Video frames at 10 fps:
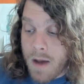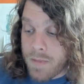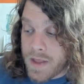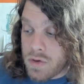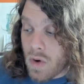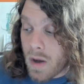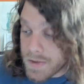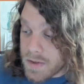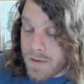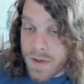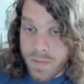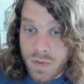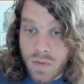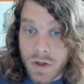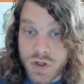but then you also have people
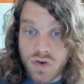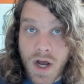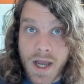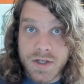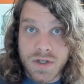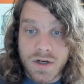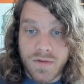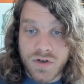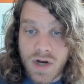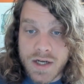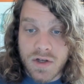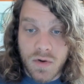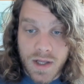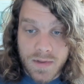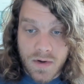who are trying to interview, trying to go
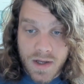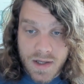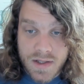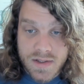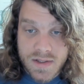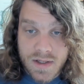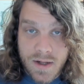and get their kids.